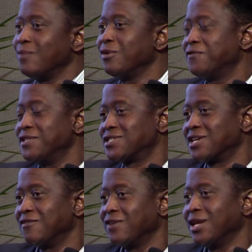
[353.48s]
if it's
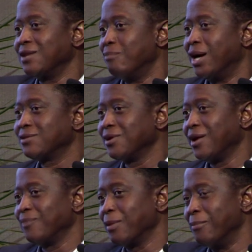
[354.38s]
given in
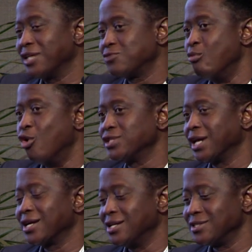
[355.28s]
much more
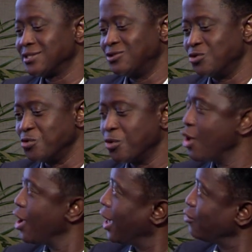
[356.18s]
cycles, do?
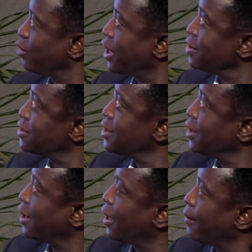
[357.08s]
As you can see,
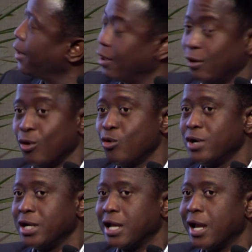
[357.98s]
low
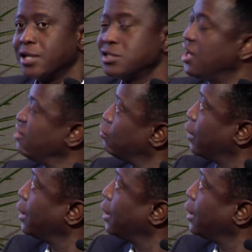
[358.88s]
linear energy transfer,